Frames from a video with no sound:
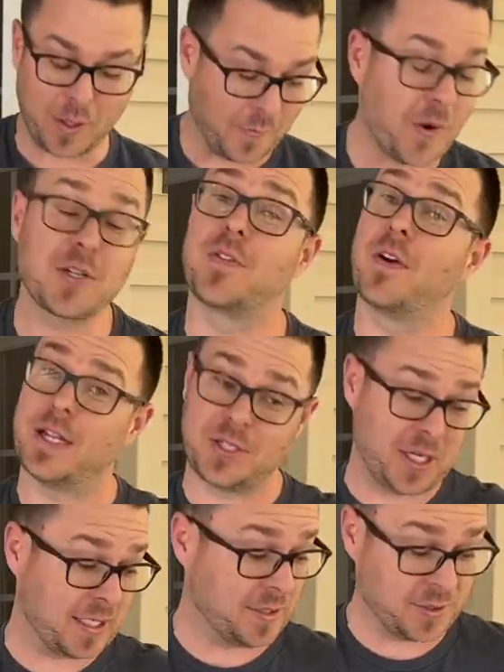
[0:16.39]
First of all, that
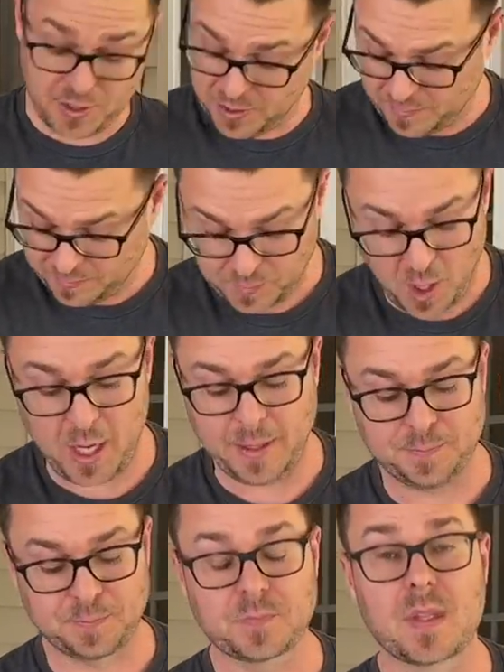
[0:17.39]
chicken's good. All right,
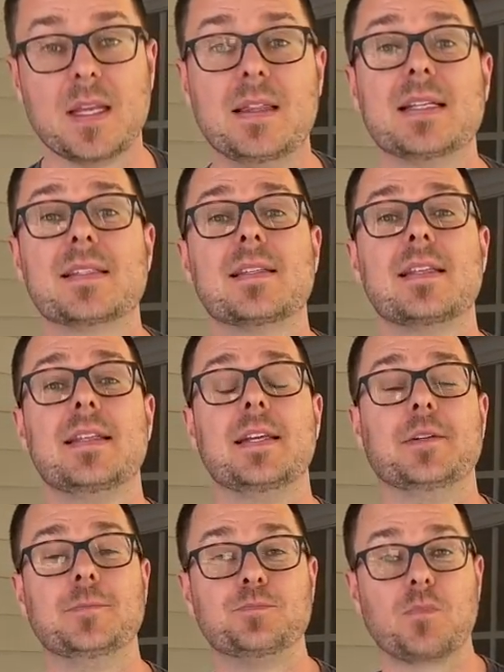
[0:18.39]
this is the deal.
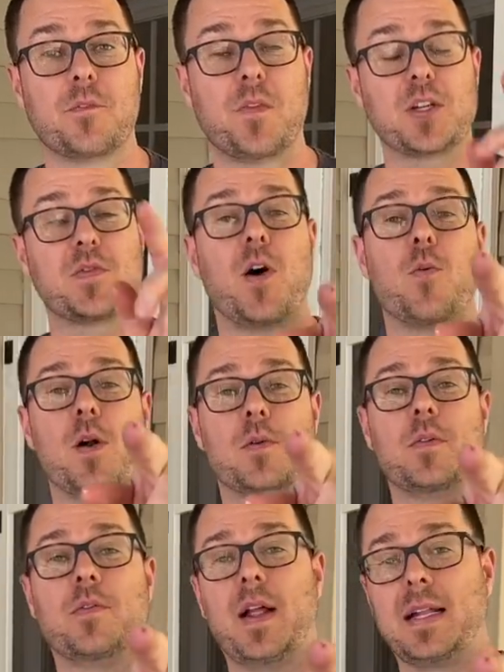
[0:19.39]
First of all, welcome
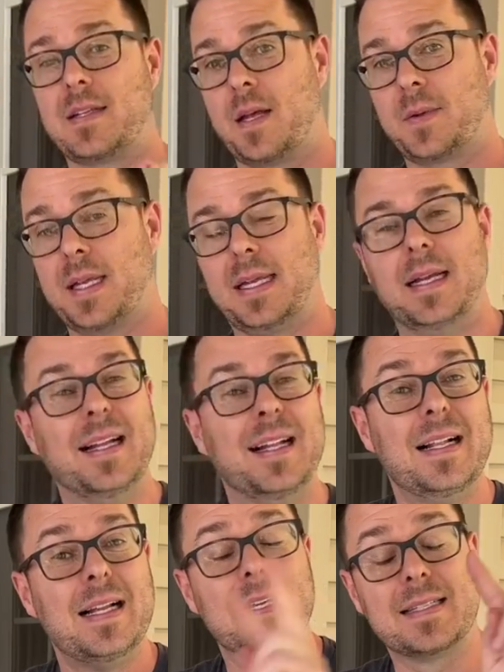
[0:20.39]
to Flat Top King.
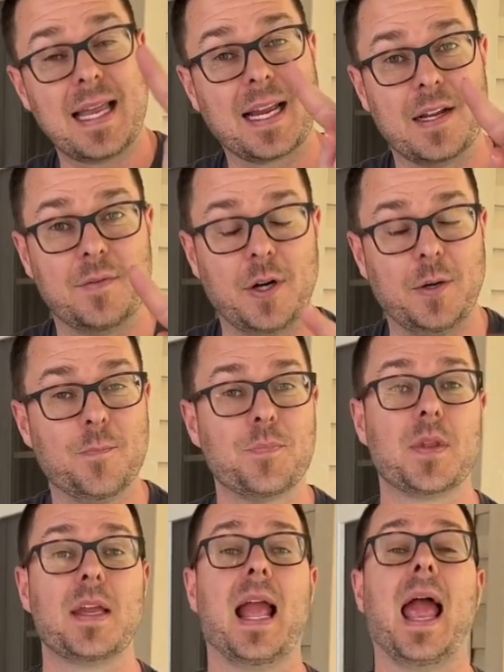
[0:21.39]
Second of all,
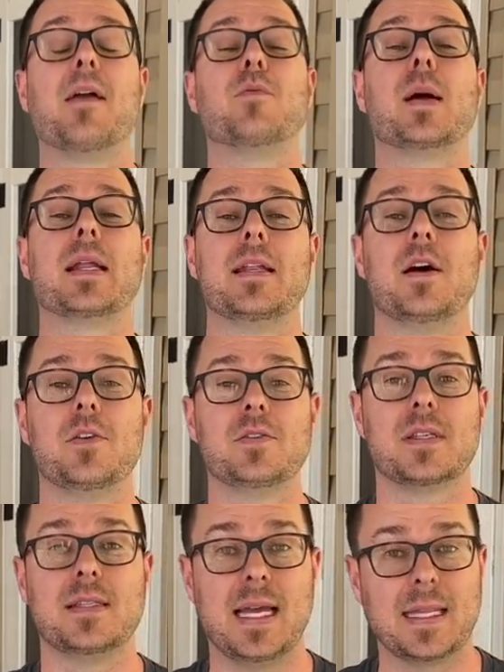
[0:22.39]
everybody
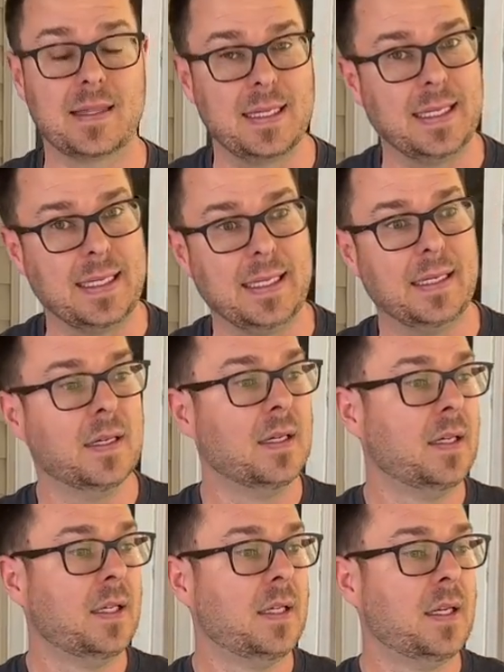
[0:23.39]
knows that the
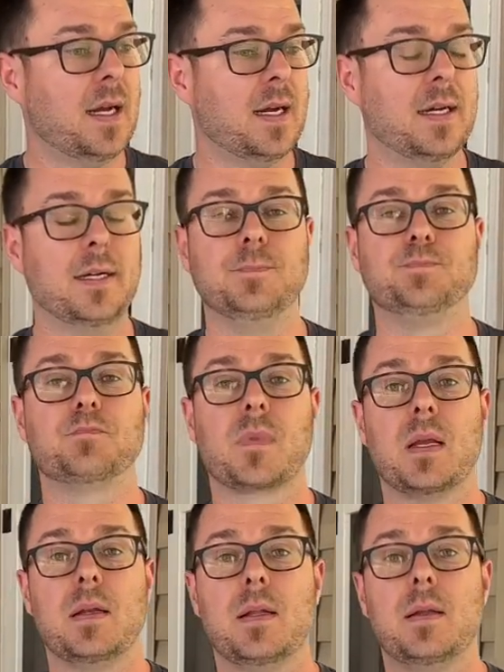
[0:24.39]
um,
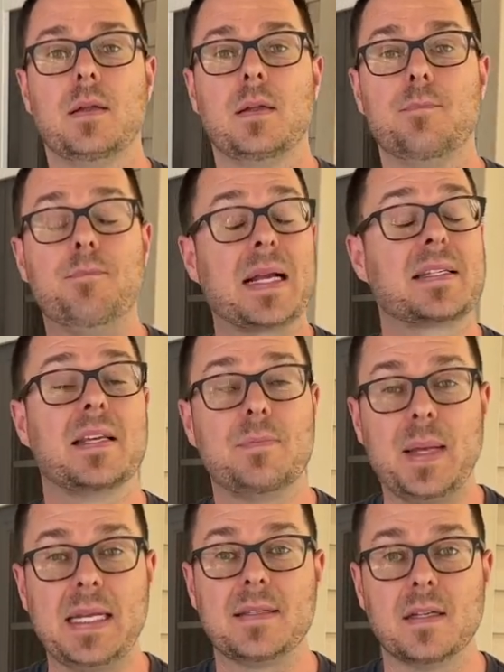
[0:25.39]
Mexican
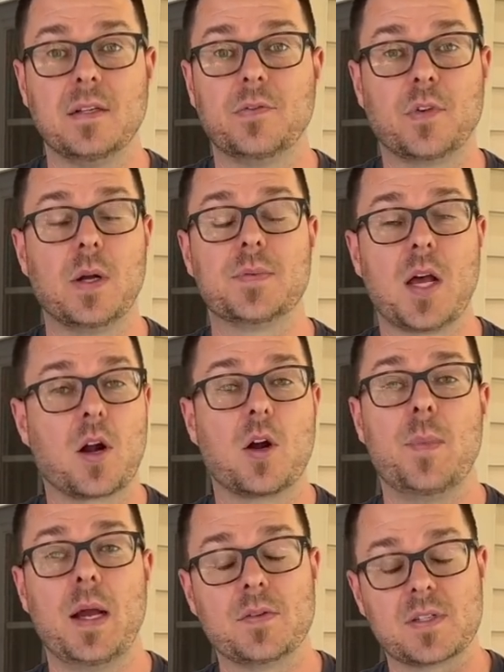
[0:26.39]
pizza from Taco
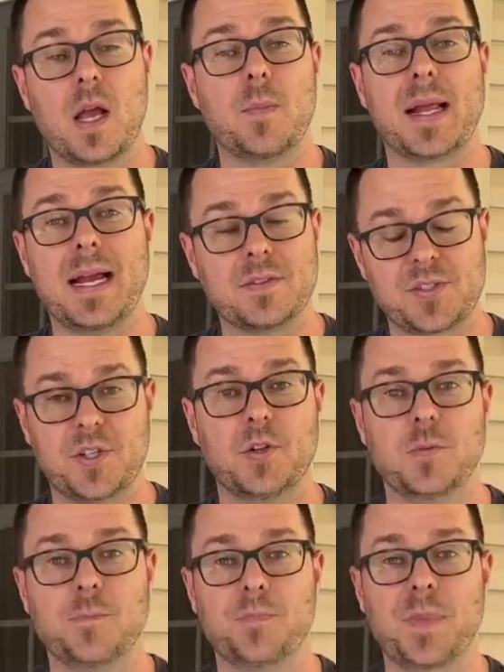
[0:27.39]
Bell is coming out soon.